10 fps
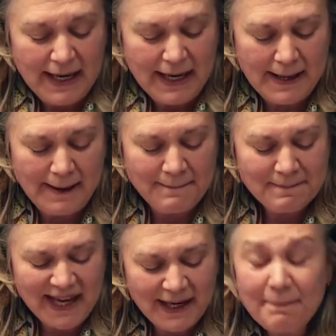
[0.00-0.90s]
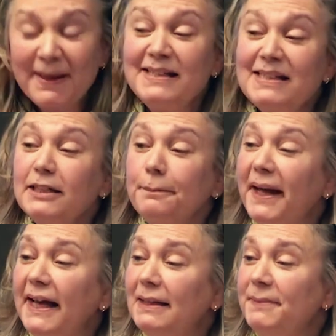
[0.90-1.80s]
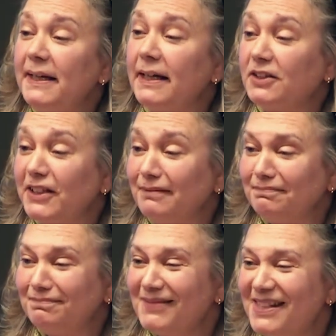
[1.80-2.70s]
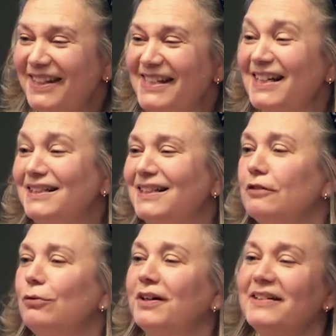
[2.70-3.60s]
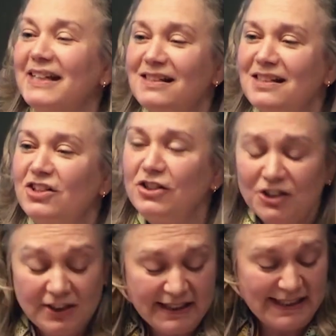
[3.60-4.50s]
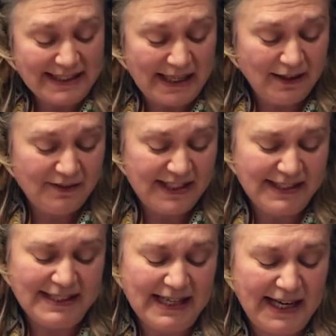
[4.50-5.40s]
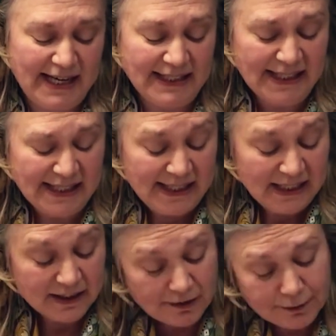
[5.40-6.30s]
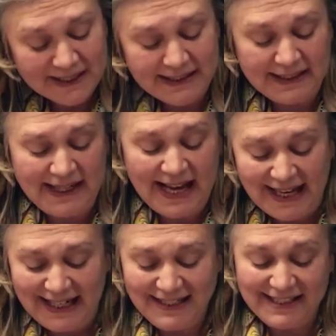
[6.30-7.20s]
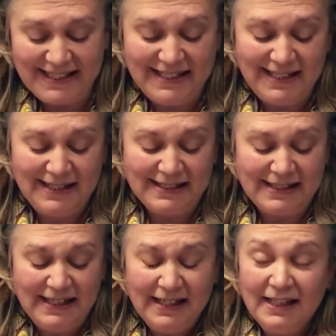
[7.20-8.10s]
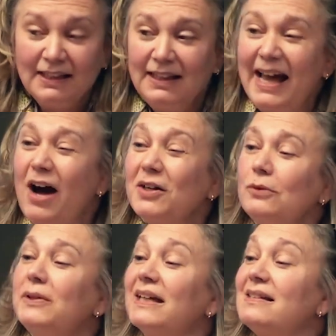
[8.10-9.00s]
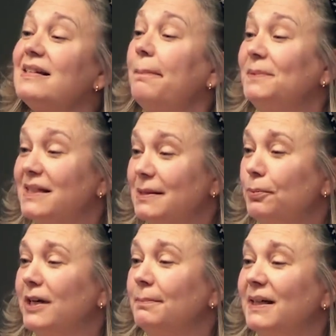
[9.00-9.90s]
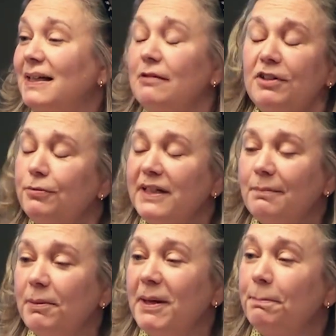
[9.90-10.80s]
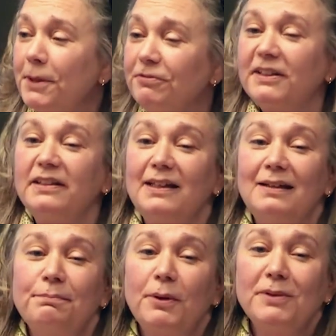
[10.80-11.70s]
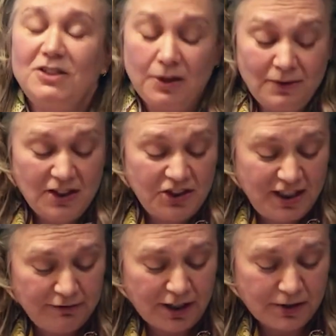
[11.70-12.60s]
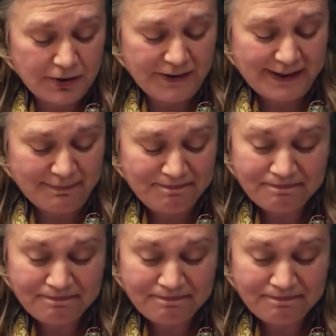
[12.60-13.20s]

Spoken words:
And it might still pay to be ignorant. So this idea of what are the institutional incentives inside governments and in aid agencies, how can we accept disappointment even if we implement perfectly but we don't achieve our goals?